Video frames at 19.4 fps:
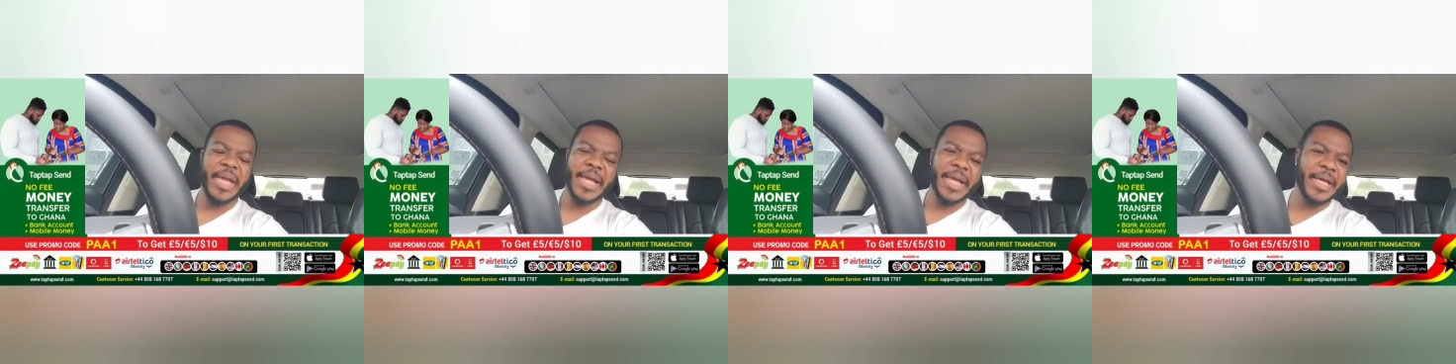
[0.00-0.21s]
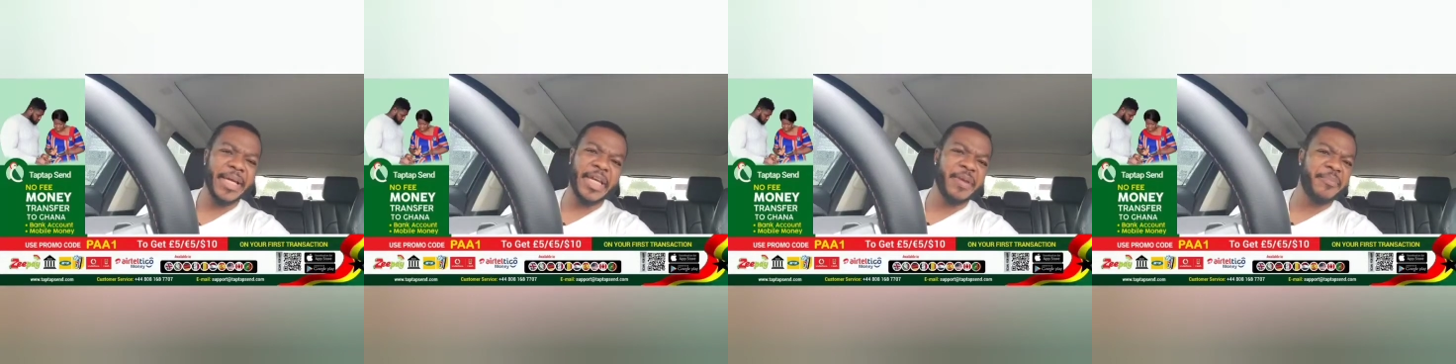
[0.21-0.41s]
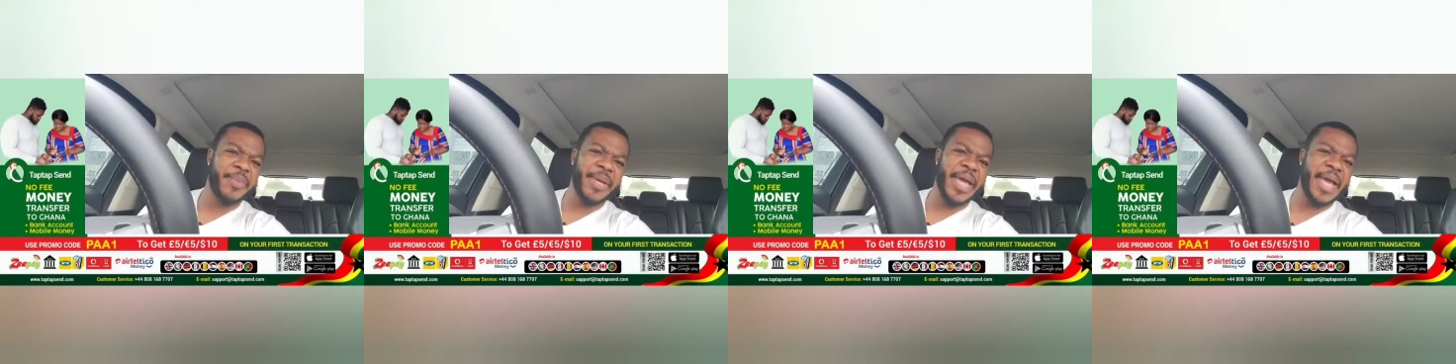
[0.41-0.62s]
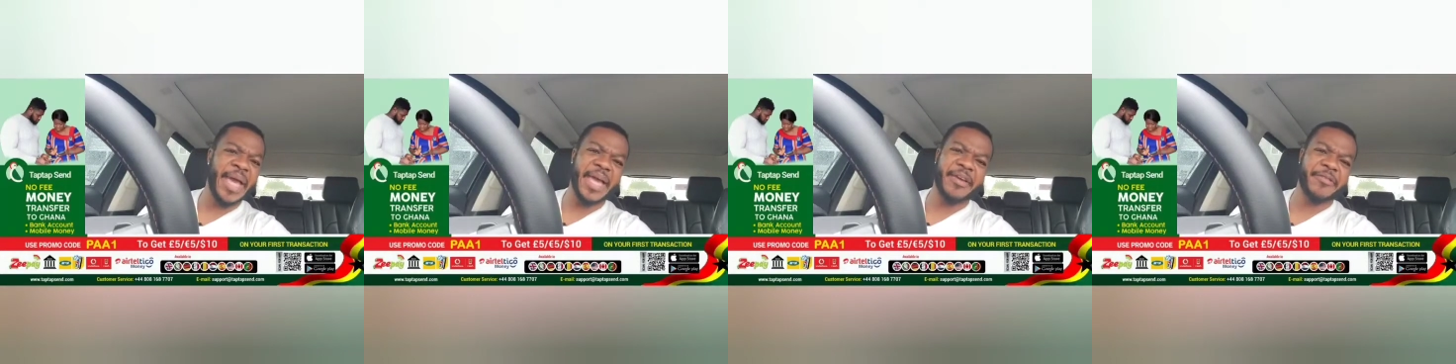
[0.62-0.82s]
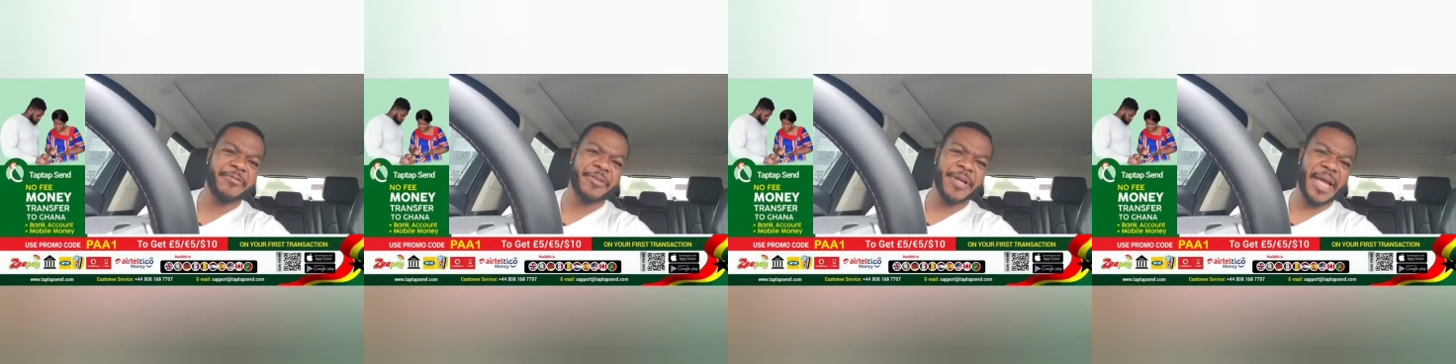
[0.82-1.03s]
he didn't
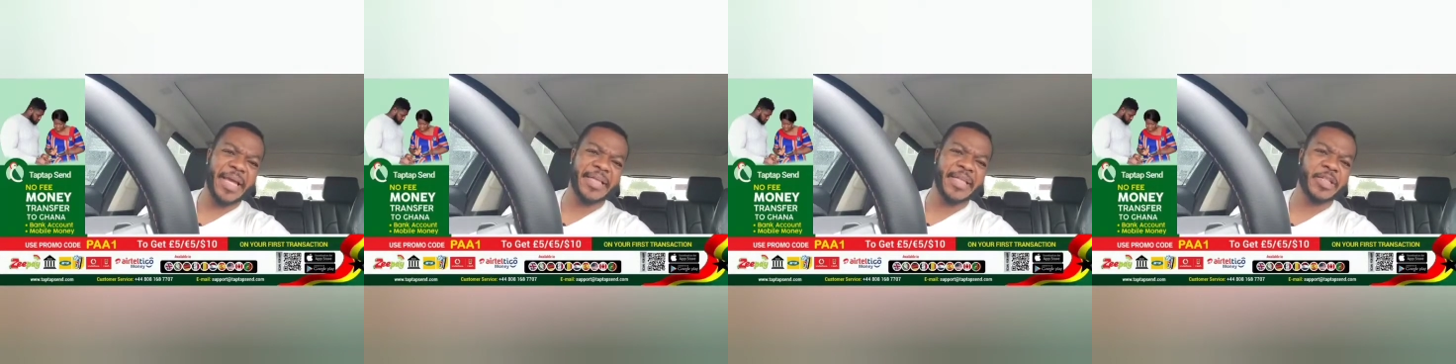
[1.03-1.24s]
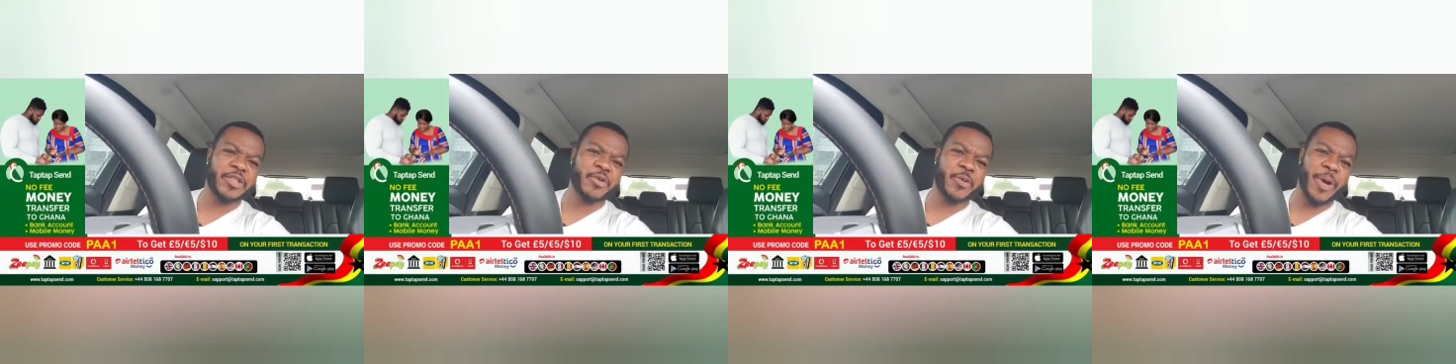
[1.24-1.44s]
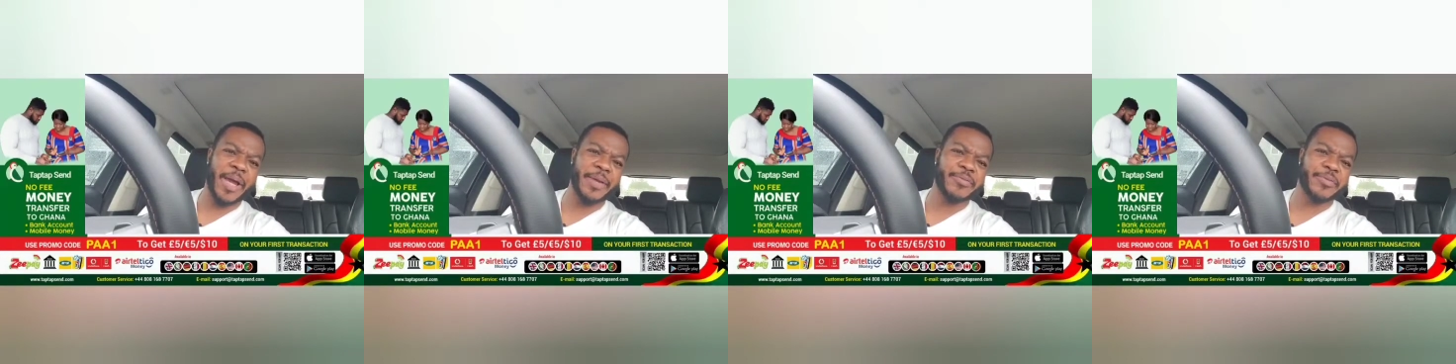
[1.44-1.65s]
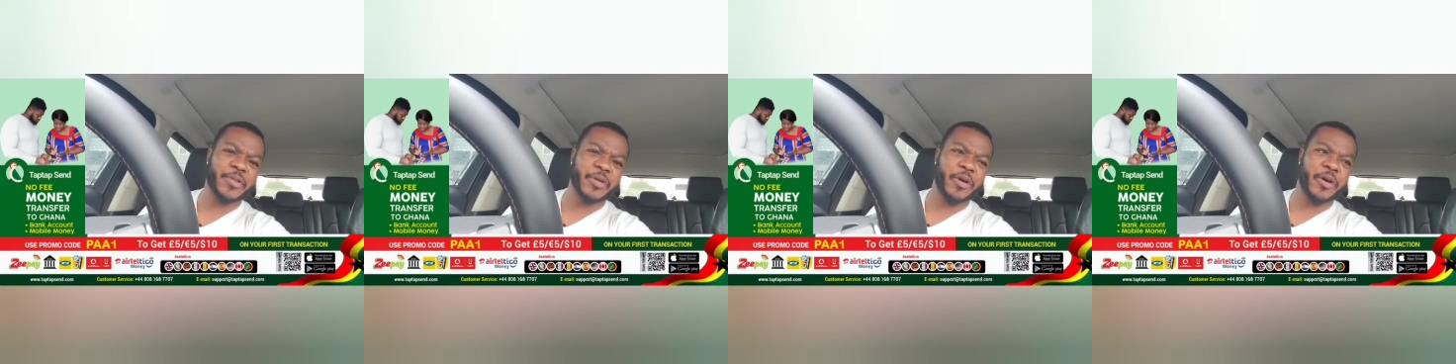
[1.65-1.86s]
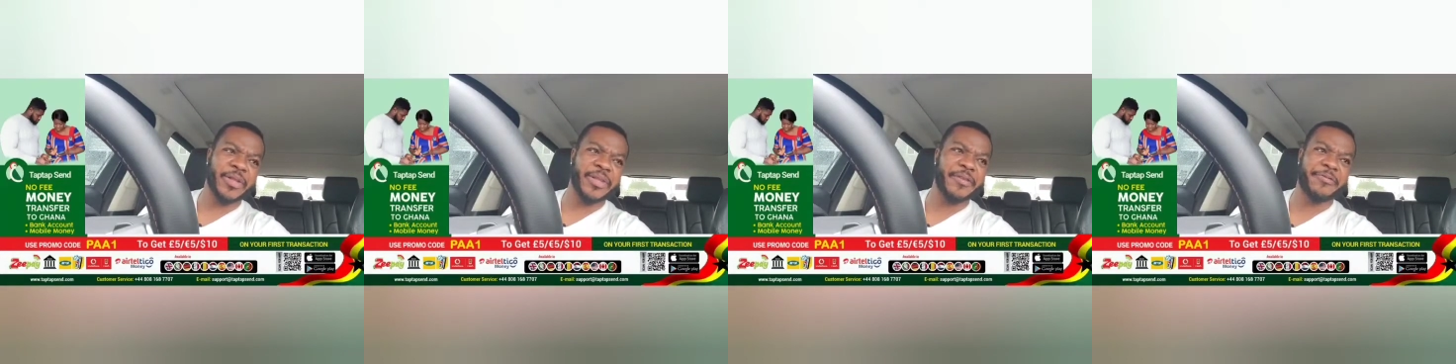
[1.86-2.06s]
behave like the scribes
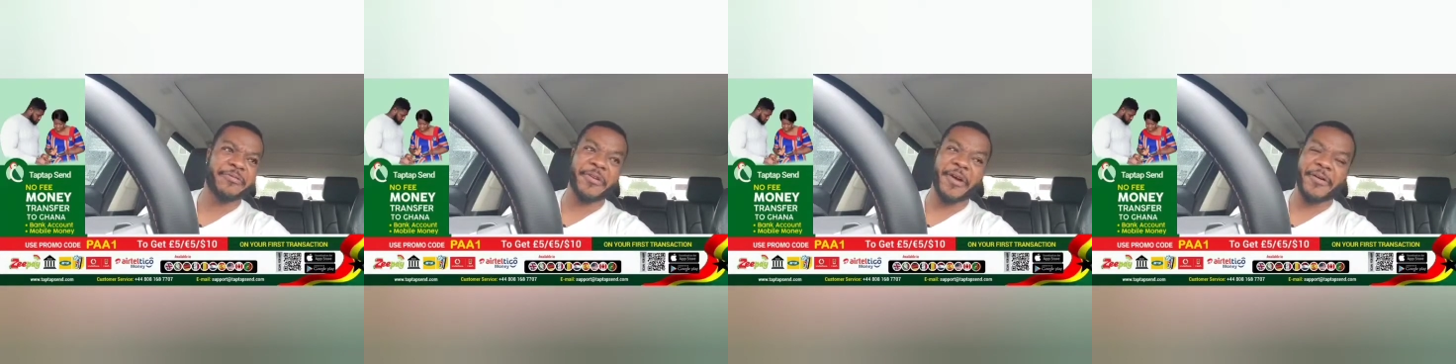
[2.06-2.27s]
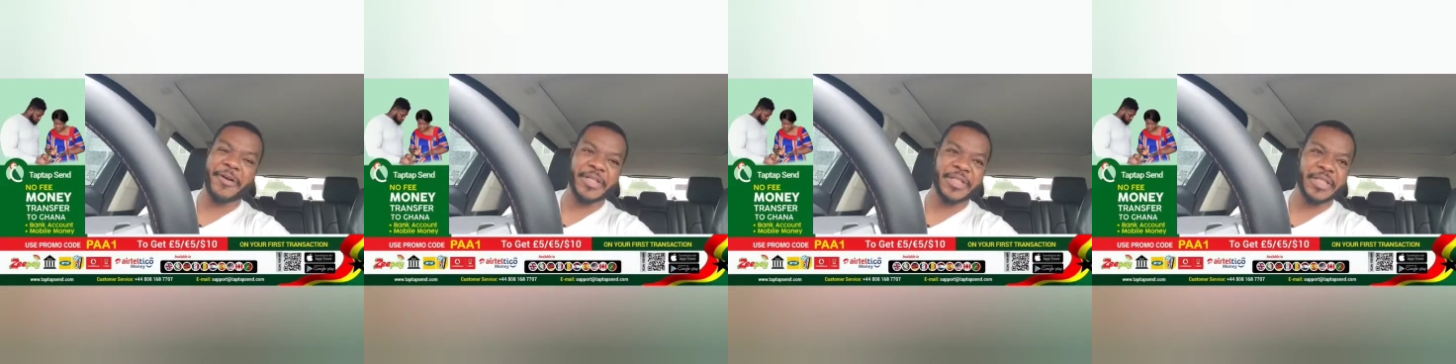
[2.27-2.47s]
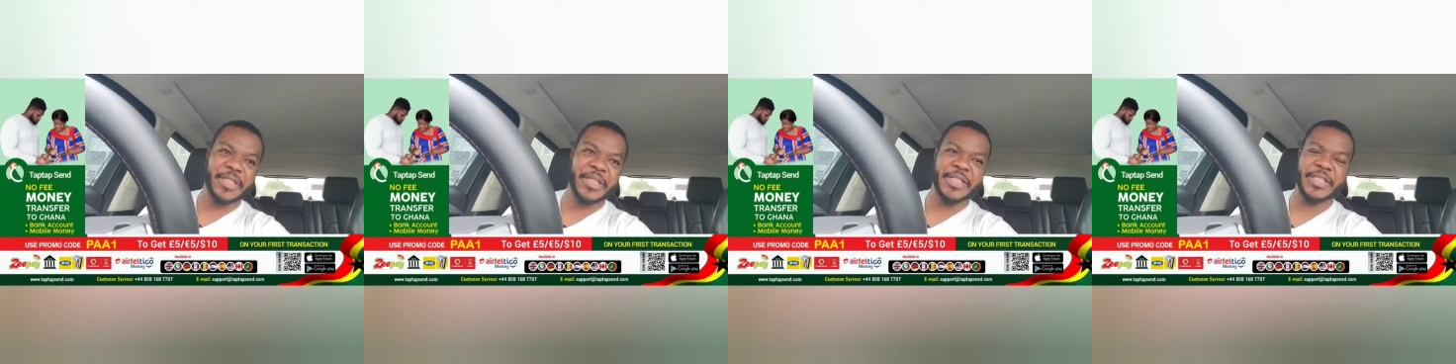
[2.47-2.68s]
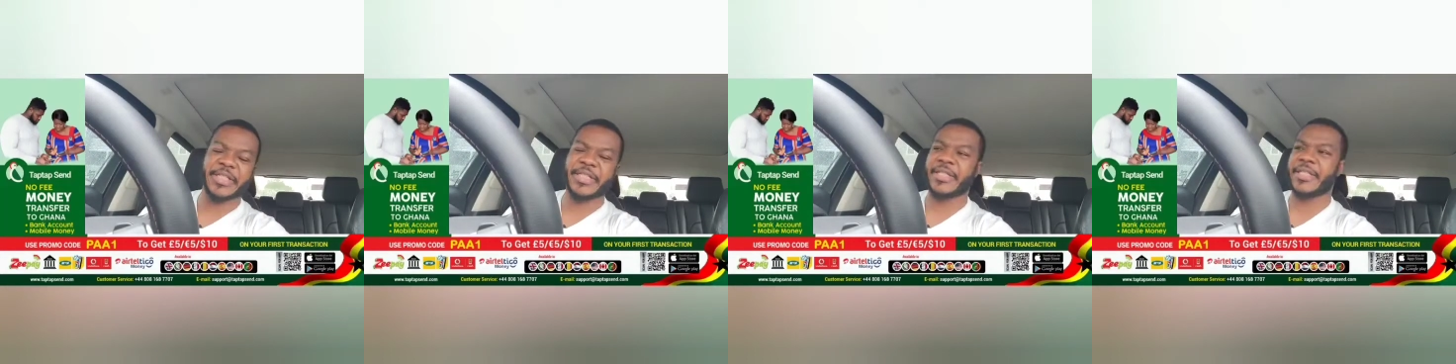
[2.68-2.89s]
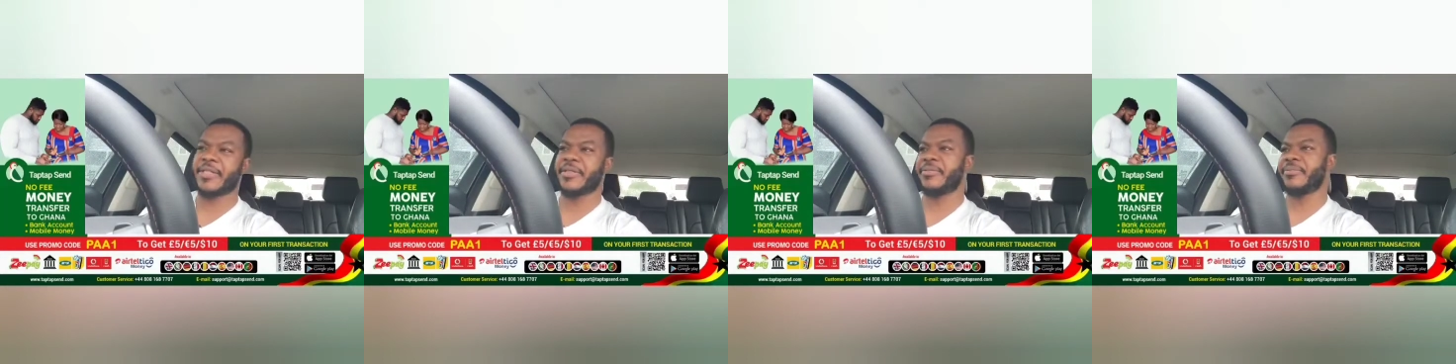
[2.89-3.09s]
or the
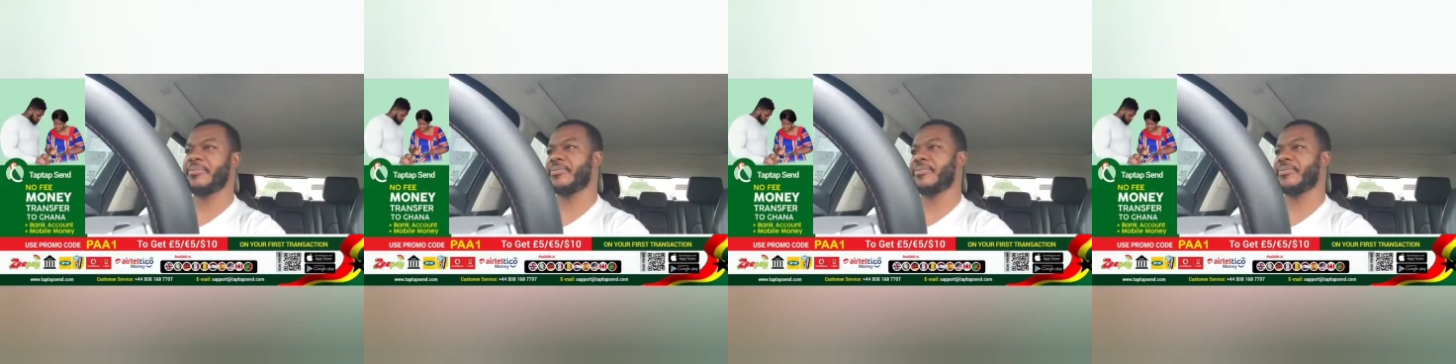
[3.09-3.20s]
Pharisees.